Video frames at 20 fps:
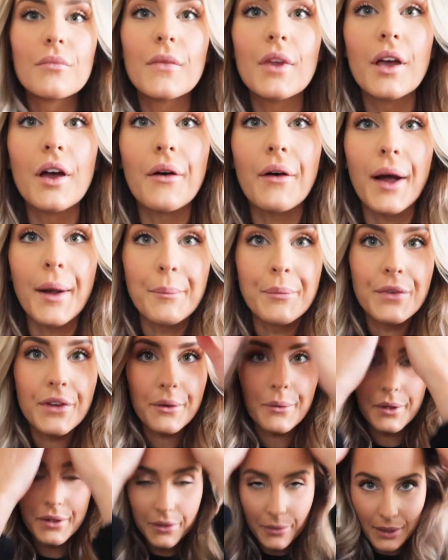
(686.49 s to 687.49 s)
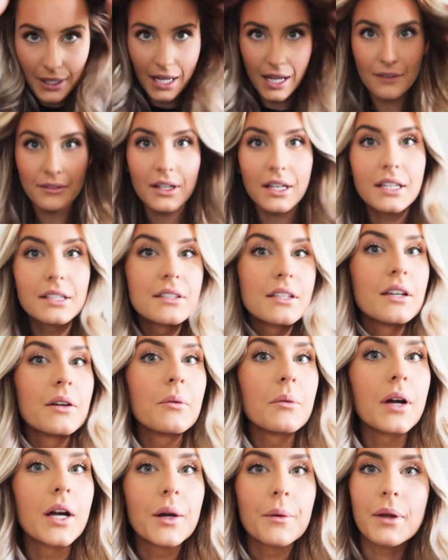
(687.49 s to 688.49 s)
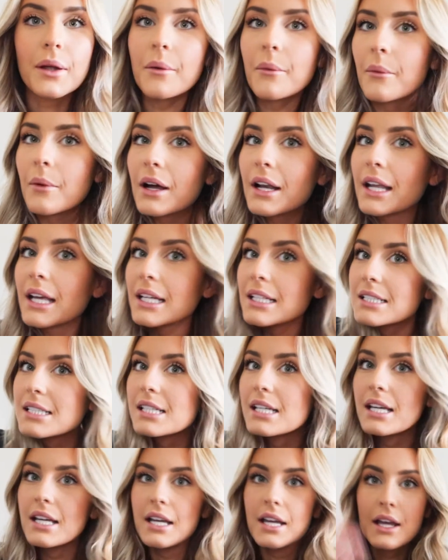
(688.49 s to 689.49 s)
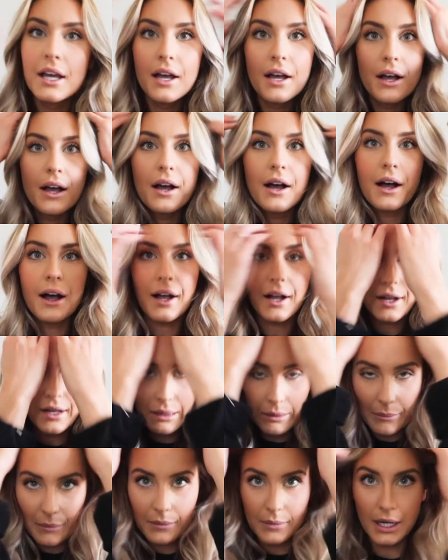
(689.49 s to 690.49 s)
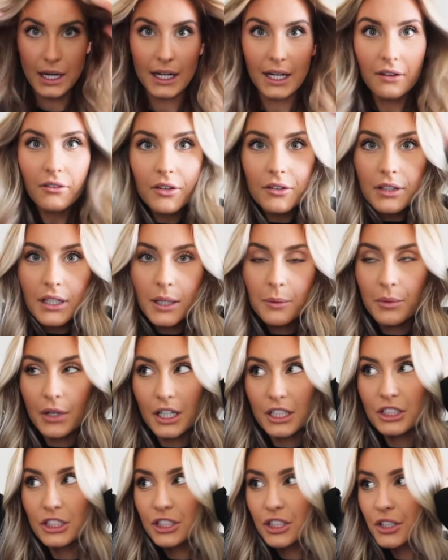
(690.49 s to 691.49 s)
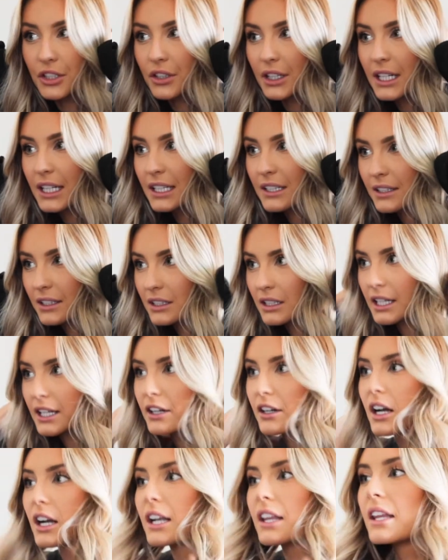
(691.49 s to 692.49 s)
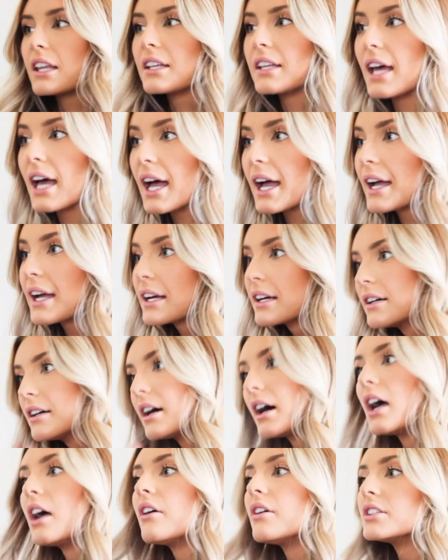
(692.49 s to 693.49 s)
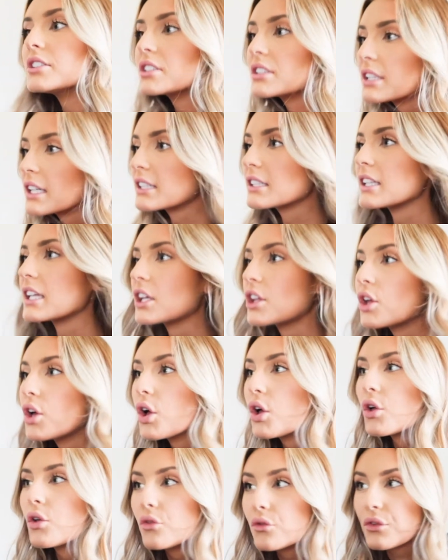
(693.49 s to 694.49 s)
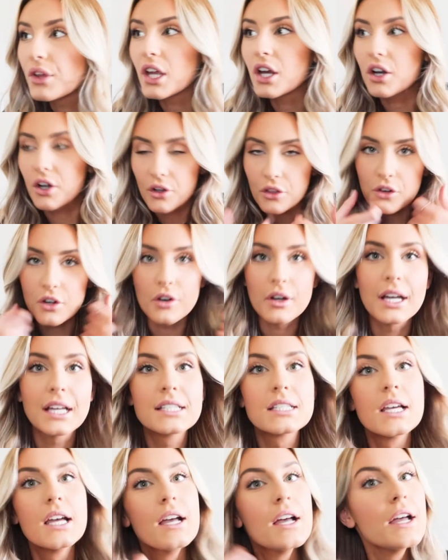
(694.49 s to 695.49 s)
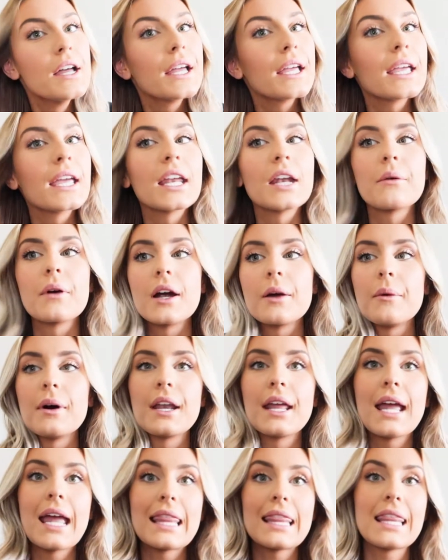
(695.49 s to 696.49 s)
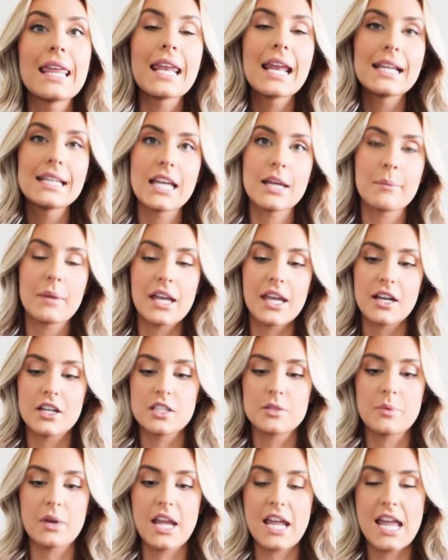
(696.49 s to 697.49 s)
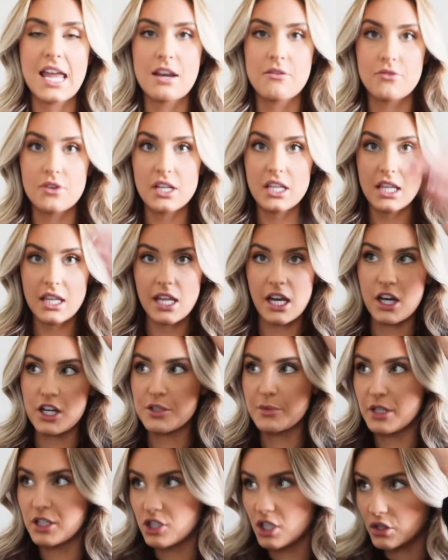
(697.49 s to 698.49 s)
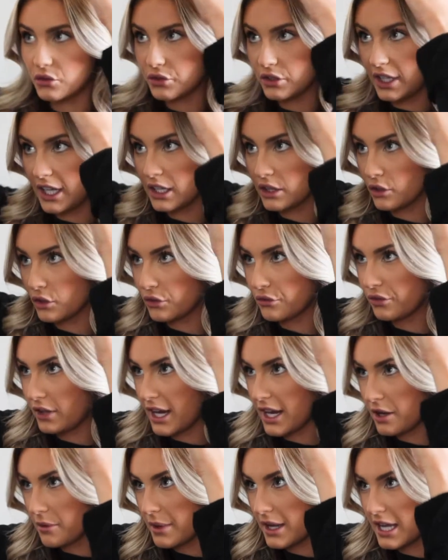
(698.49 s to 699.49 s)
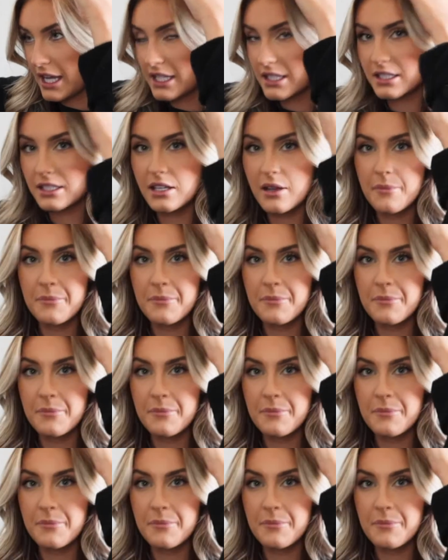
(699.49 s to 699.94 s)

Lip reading: Okay, so once we have it where we want it, I never really brush through it until later on in the day. I always just like to finger through it, get it where I want it, and then I take my hairspray. And really the hairspray is just for like those flyaways,